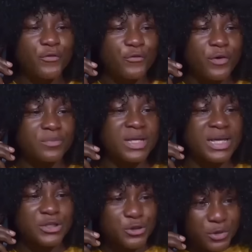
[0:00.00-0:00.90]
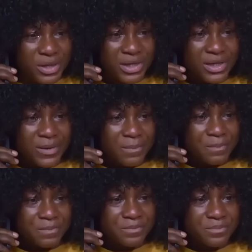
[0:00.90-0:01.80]
food from the eatery.
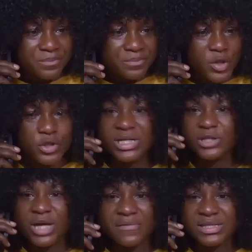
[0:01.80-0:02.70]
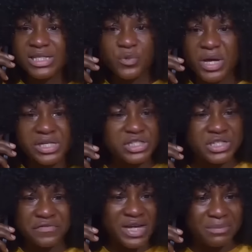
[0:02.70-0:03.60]
You needed to have seen the way he
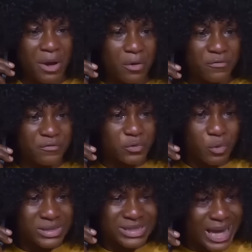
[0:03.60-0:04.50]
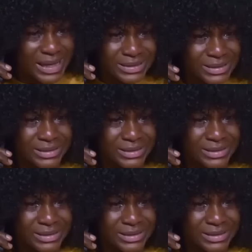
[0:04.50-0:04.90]
shifted my own food one side.